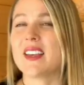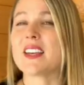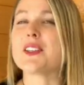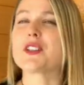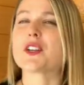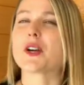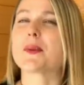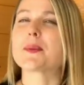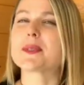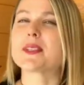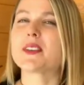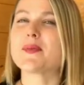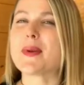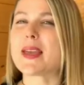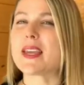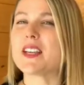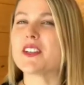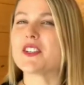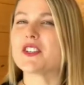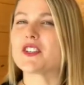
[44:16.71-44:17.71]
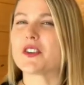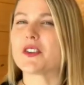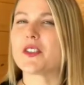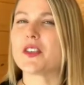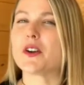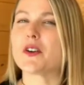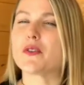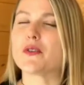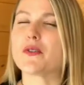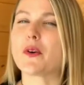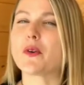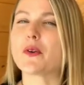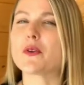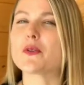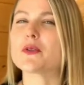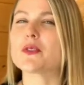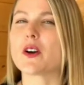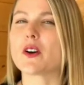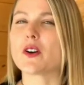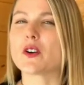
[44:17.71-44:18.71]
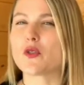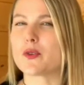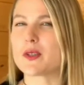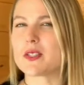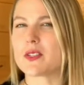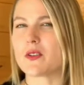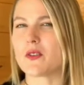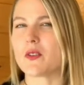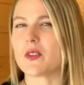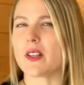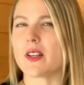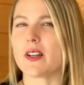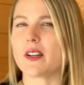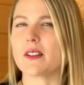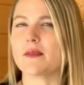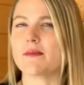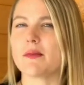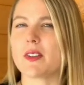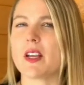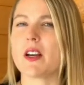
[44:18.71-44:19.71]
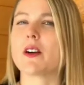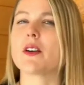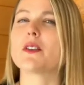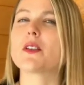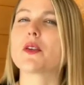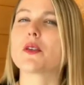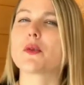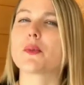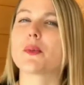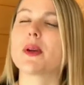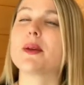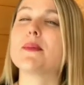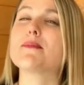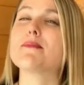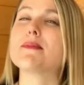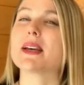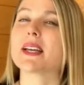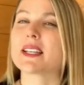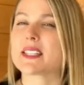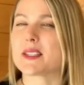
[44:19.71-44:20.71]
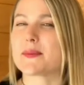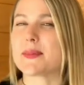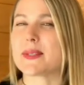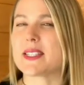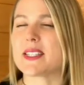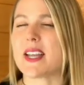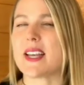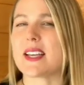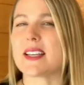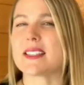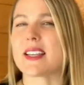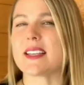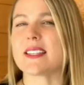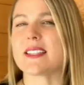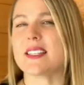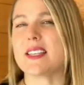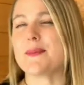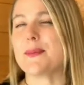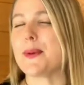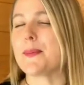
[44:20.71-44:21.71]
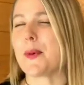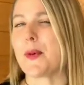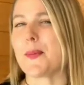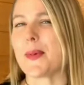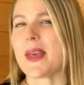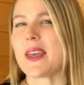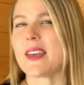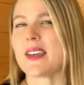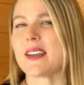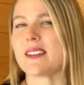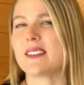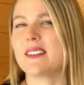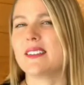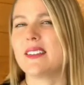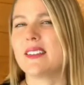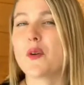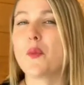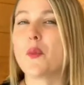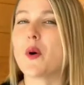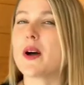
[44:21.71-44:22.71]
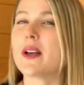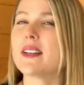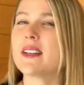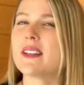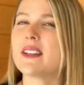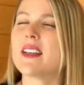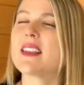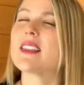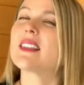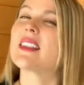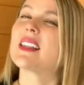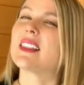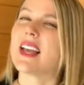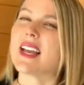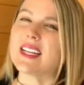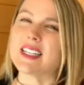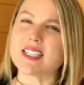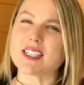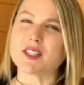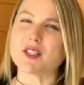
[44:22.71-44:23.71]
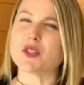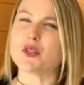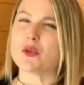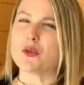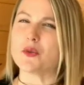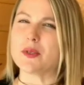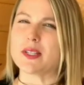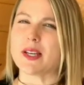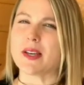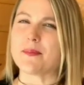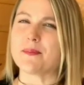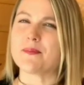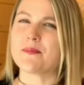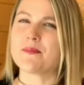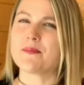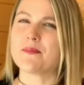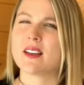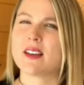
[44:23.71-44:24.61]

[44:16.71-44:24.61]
In terms of making sure that your photos are crystal clear, here are the 3 biggest mistakes I see people making. 1, the light is too dim.